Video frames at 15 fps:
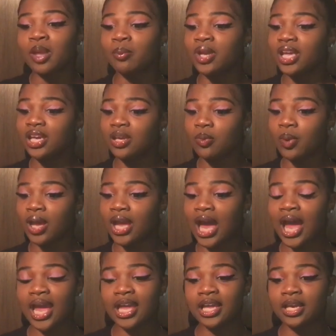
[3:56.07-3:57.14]
But anyway,
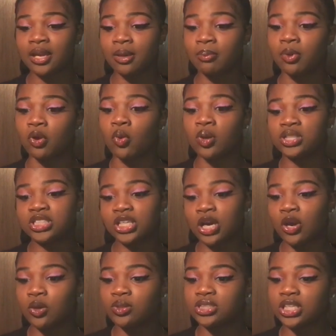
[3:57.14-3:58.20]
I end up going to
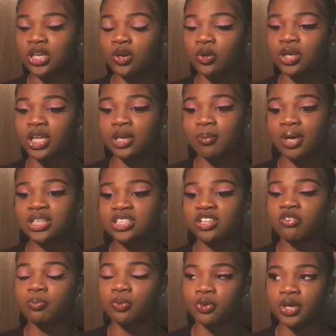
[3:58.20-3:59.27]
the hotel, getting
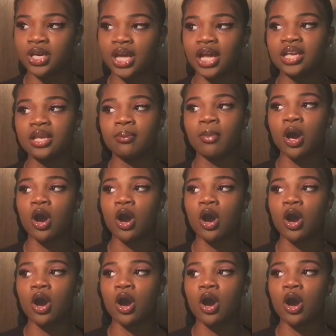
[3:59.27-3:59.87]
myself pretty. I did